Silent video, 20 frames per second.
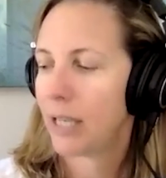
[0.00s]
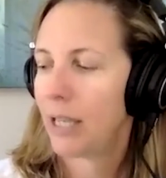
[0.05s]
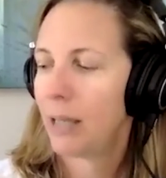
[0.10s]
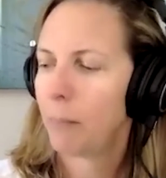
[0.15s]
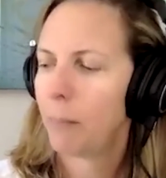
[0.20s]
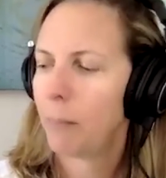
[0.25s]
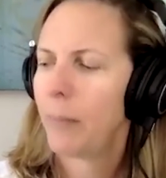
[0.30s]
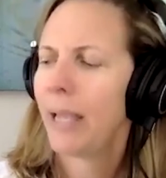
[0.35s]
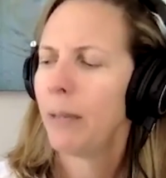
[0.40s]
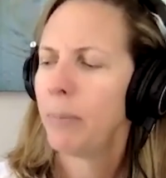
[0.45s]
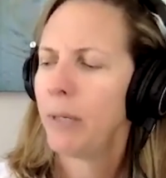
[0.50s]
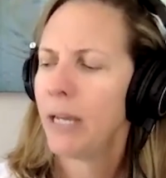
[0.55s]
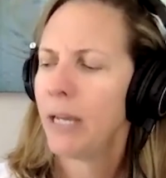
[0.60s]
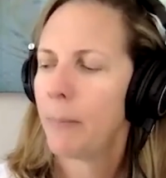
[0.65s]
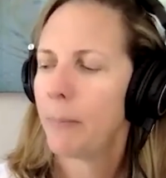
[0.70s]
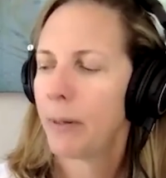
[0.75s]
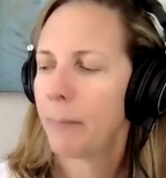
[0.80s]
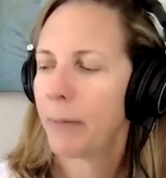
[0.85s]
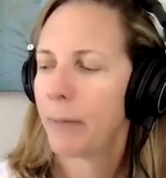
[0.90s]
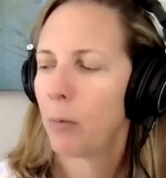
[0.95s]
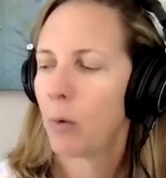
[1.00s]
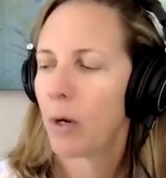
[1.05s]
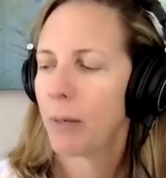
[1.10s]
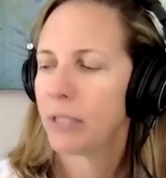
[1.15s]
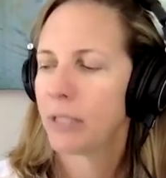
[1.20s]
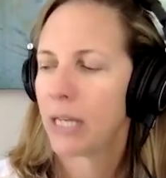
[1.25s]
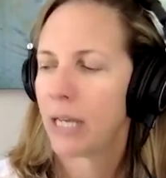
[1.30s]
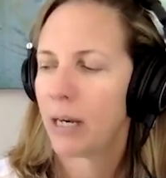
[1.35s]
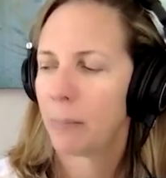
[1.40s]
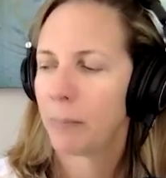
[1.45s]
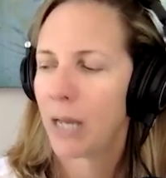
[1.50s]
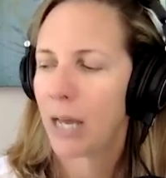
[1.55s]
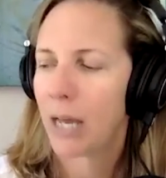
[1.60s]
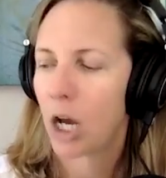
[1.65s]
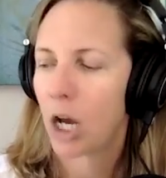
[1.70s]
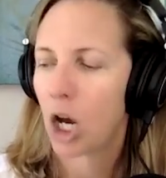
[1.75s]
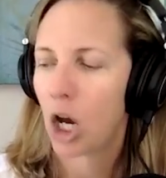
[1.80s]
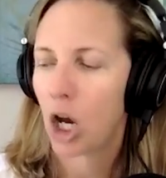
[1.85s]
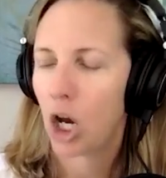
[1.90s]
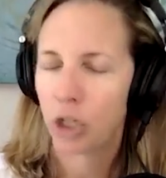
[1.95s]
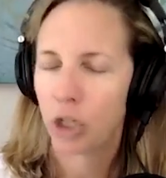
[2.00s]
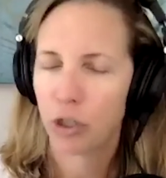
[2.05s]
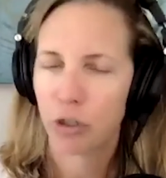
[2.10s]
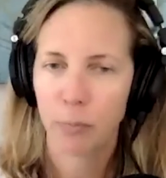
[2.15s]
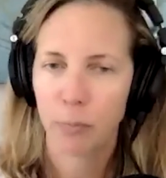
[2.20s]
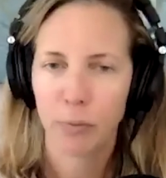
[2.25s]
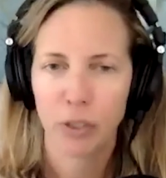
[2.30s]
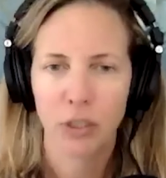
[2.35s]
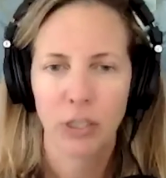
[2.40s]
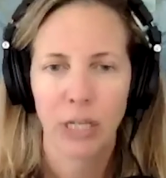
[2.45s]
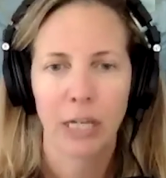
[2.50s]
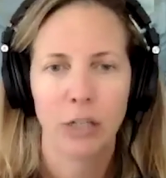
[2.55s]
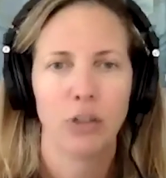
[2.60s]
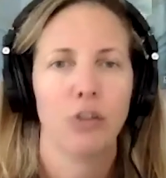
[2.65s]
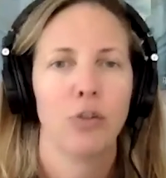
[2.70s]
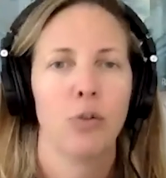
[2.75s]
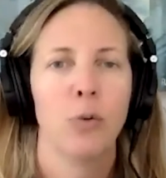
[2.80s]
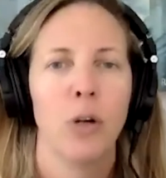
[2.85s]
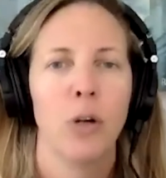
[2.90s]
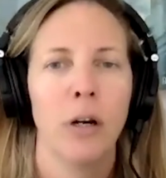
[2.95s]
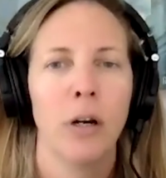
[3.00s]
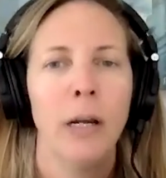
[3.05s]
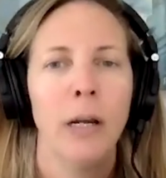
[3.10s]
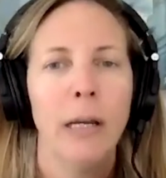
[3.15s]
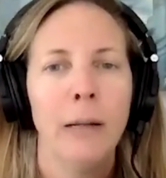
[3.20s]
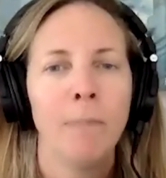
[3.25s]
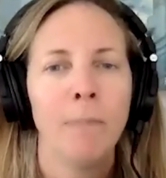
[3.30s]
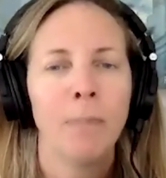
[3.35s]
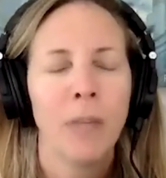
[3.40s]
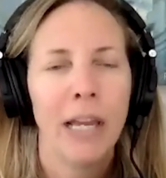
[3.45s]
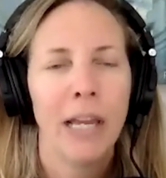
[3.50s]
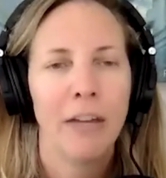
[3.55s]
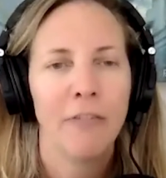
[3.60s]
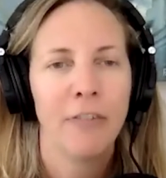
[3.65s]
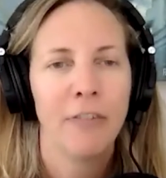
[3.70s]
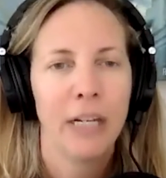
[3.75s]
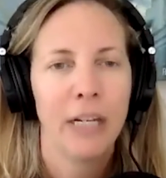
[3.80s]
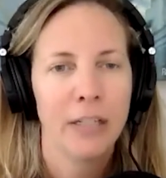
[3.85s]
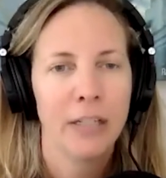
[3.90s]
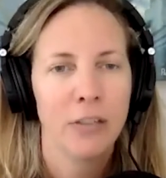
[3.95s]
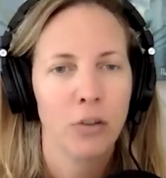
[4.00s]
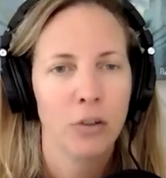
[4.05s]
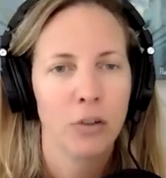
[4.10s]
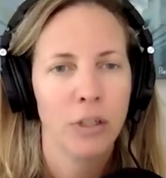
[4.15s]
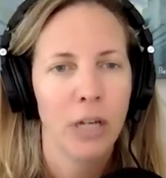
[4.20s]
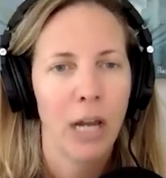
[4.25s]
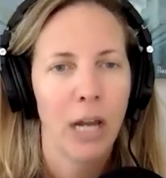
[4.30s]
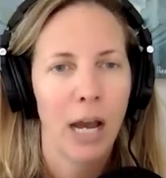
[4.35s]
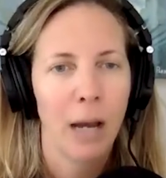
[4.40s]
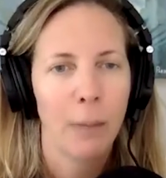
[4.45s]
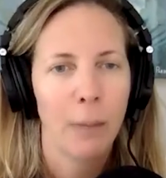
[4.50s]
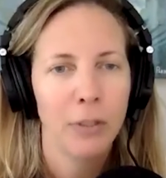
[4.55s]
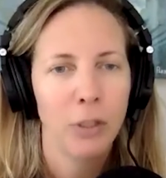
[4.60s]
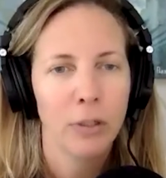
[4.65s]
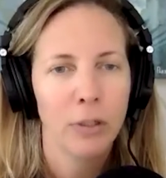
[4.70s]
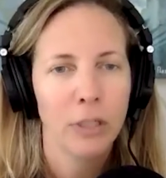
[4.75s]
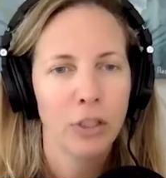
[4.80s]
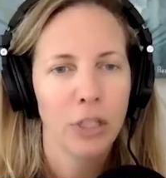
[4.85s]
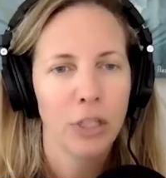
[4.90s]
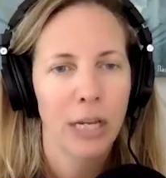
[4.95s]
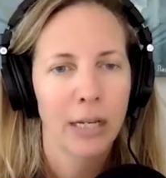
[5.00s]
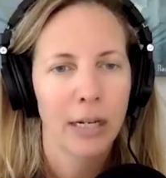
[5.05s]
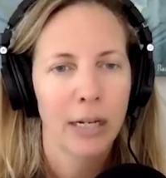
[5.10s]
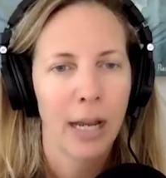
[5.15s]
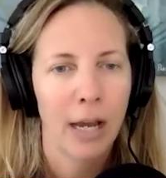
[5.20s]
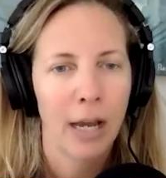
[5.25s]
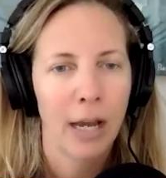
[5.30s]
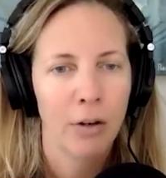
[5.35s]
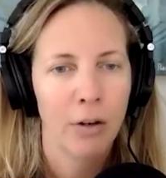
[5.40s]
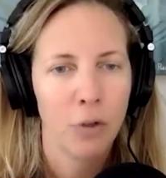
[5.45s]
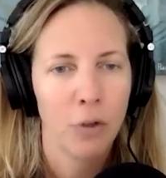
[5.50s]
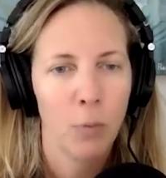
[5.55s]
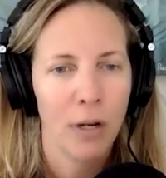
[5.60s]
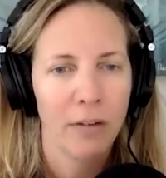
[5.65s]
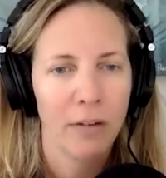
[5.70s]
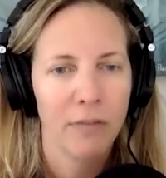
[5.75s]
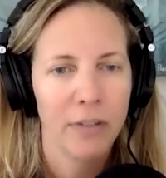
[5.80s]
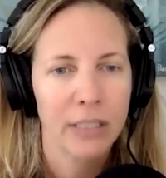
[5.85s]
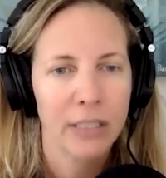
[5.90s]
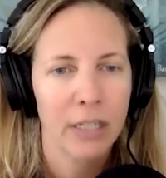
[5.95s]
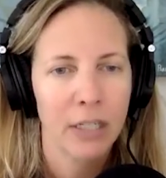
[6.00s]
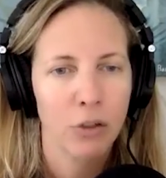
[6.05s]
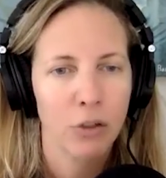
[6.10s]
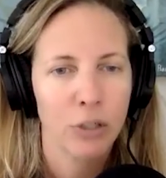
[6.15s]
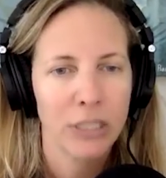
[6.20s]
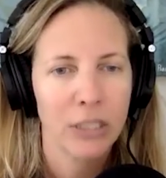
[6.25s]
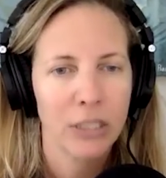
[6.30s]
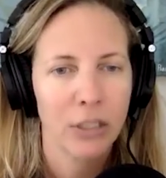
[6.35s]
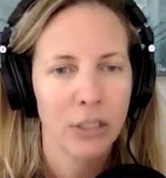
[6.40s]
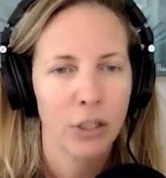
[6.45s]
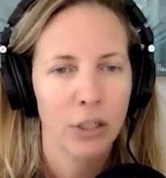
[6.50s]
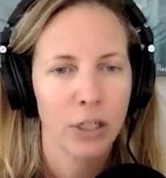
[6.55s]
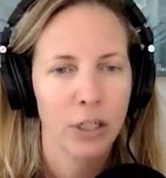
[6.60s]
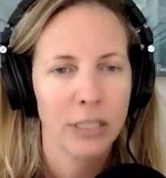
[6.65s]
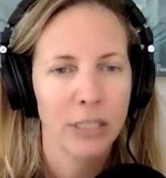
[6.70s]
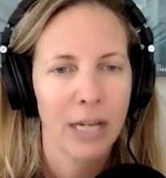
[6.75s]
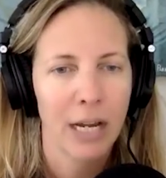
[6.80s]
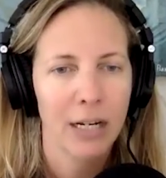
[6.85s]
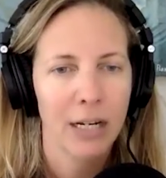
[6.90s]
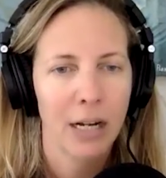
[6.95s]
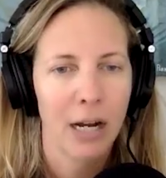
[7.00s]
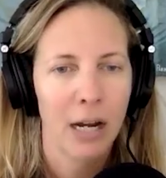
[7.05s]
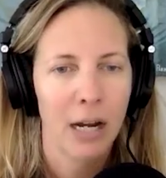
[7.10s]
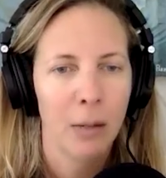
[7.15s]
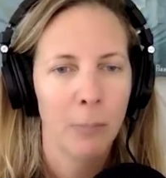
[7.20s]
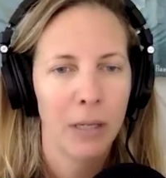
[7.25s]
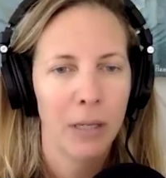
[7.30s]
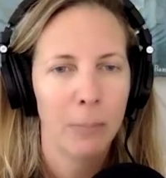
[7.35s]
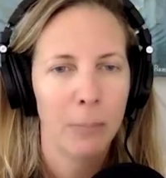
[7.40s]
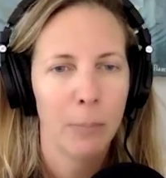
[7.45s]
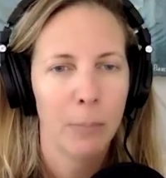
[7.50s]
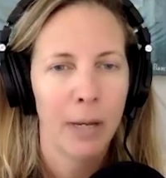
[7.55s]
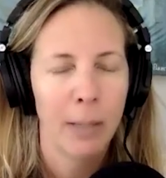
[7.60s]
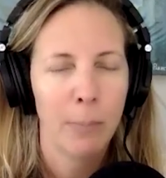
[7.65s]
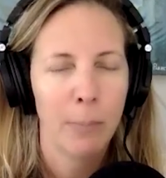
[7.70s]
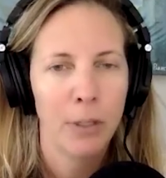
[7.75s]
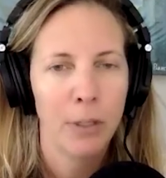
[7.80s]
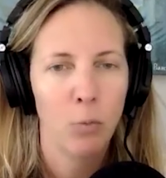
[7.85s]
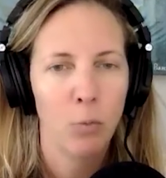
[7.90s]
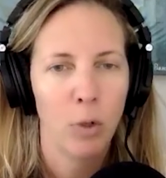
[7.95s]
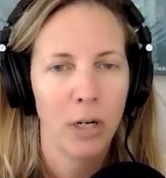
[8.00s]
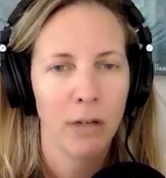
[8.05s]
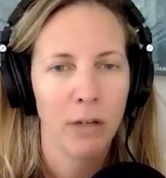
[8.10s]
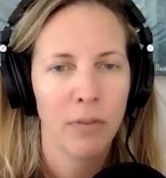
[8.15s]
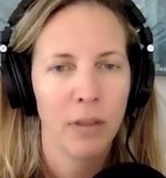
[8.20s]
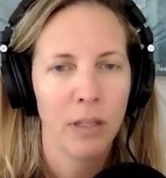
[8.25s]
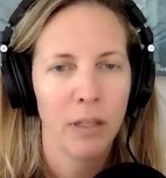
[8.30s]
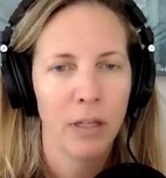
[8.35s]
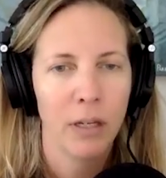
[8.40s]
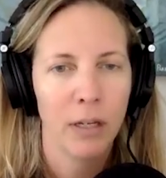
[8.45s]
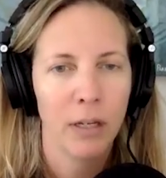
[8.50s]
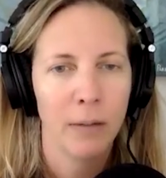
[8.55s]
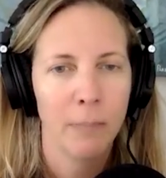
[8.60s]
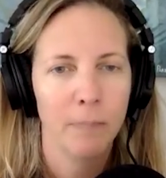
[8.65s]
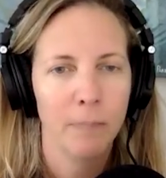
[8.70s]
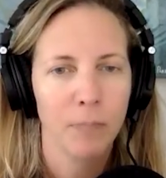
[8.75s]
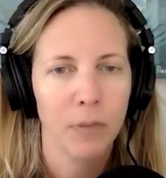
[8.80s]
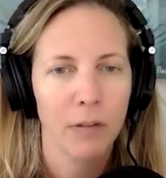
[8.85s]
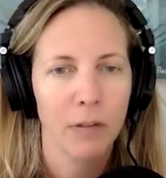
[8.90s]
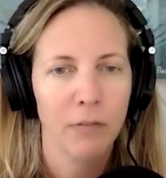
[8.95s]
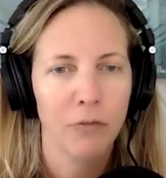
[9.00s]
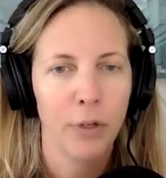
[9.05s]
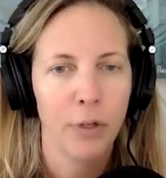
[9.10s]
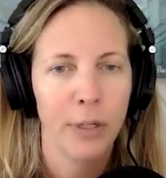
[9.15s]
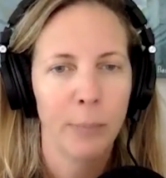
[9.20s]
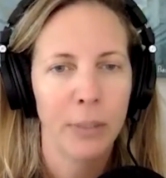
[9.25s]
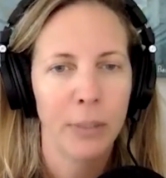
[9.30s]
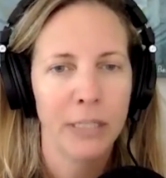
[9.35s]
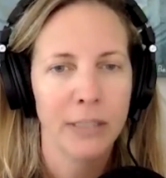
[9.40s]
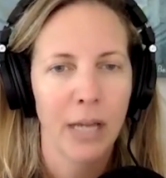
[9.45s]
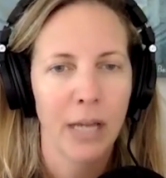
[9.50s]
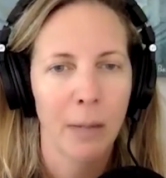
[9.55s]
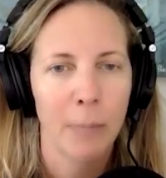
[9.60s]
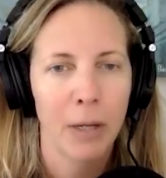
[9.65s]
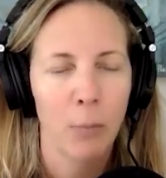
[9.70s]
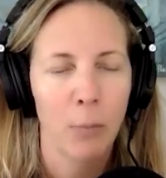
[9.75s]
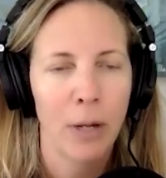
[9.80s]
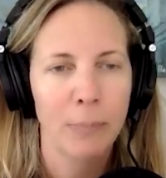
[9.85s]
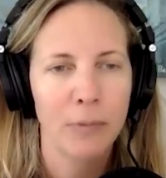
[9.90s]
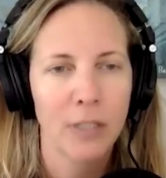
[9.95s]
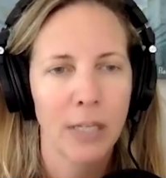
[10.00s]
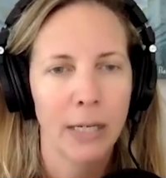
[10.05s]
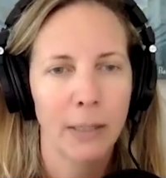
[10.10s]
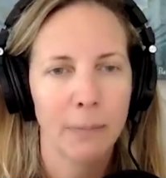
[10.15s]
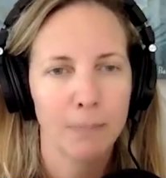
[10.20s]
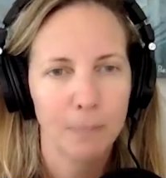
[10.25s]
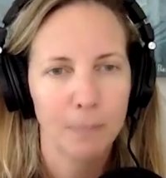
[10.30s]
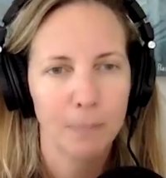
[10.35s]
It may be up on my website. I'm not 100% sure if it is or not, but you can check it out if you want to visit kristagurka.com. It might be one of the freebies on my website.